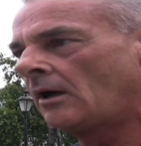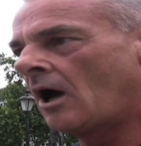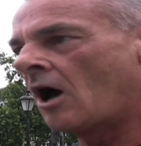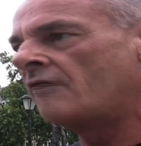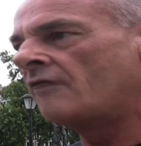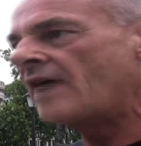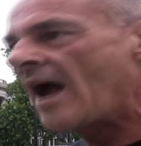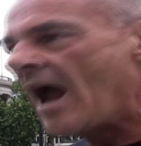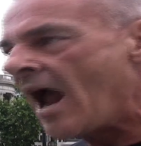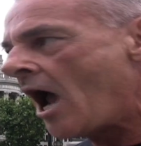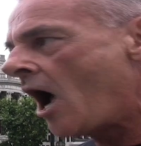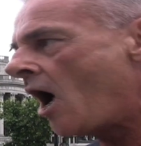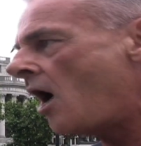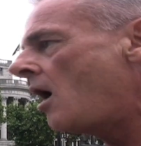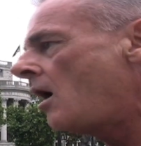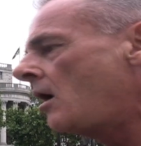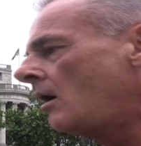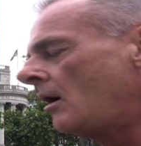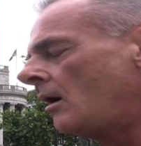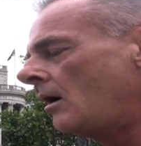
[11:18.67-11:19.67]
of
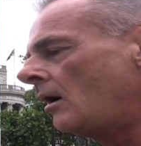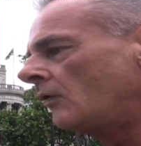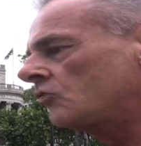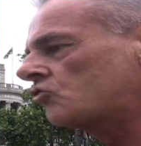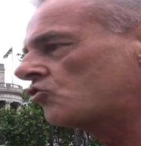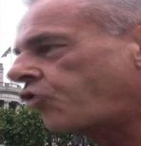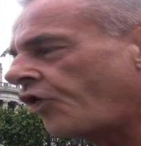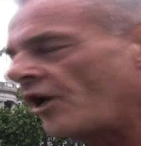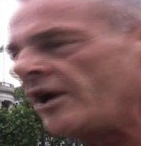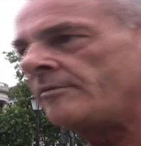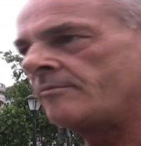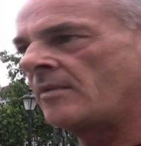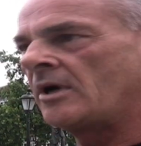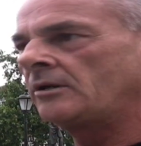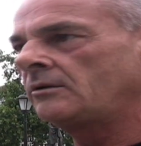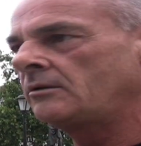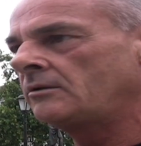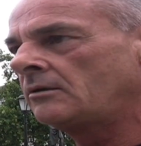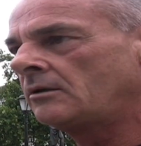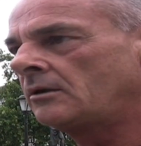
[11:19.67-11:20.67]
our
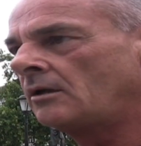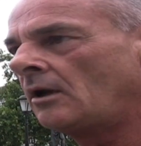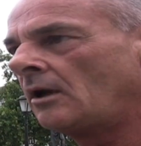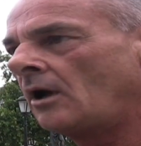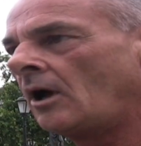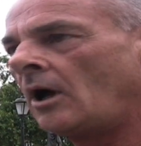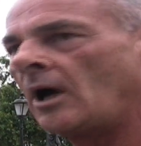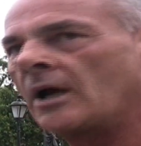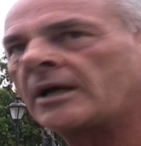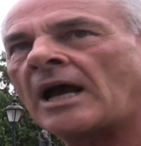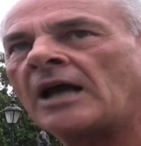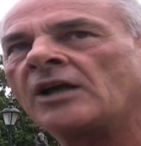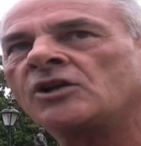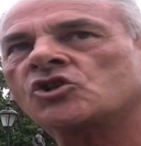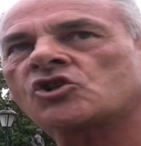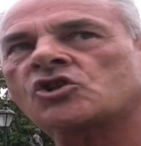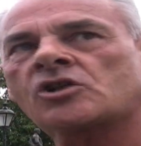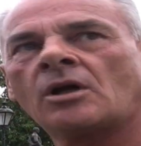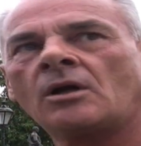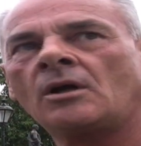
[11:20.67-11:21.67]
treatment
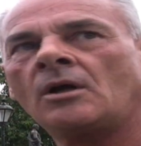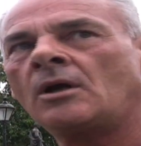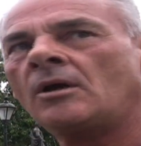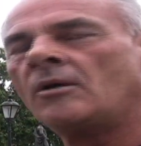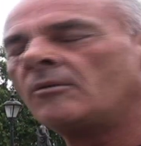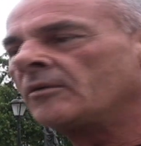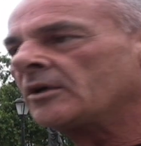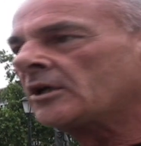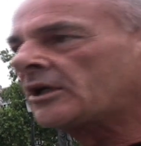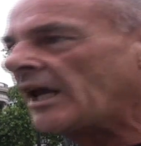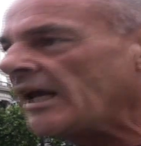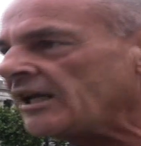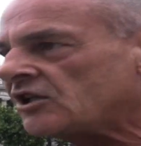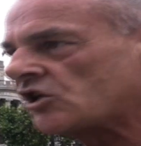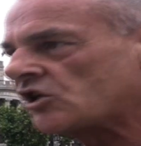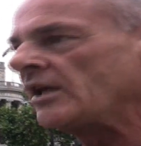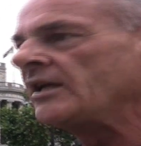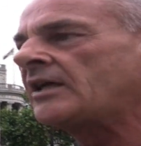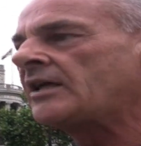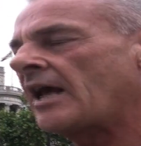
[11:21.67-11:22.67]
against
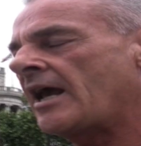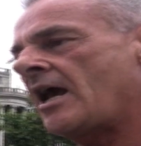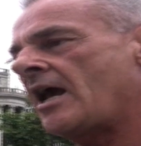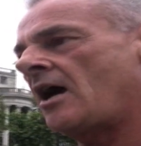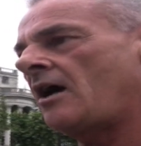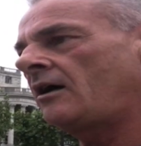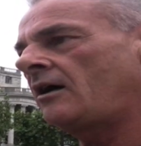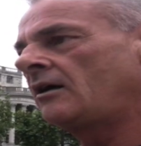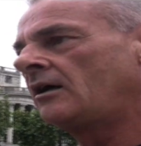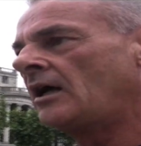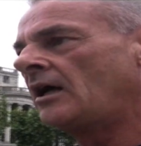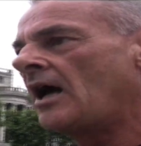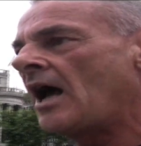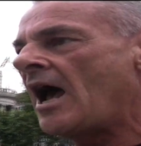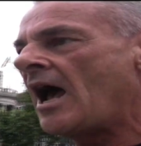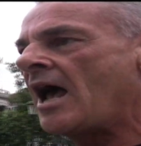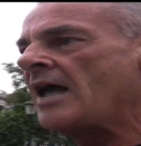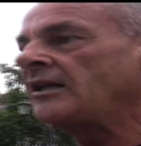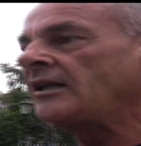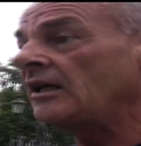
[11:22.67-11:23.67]
kids in care
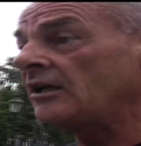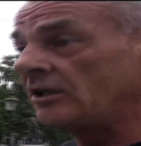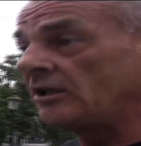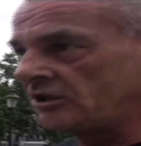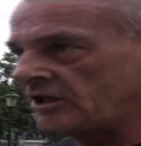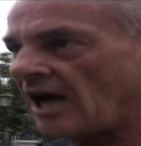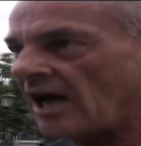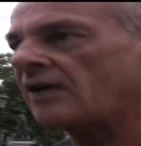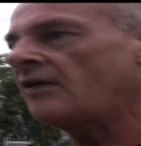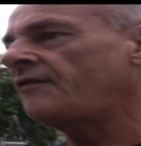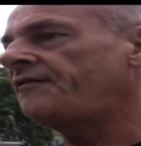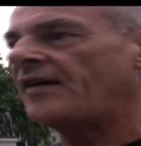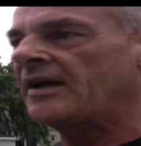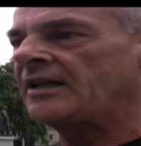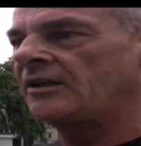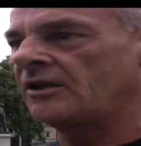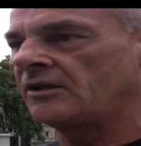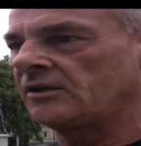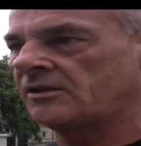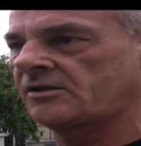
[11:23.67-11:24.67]
and young
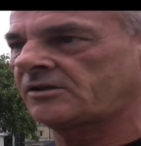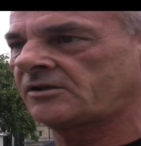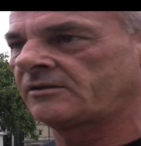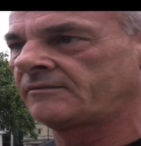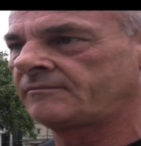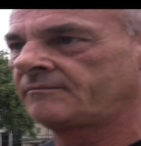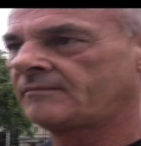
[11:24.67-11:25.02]
offenders.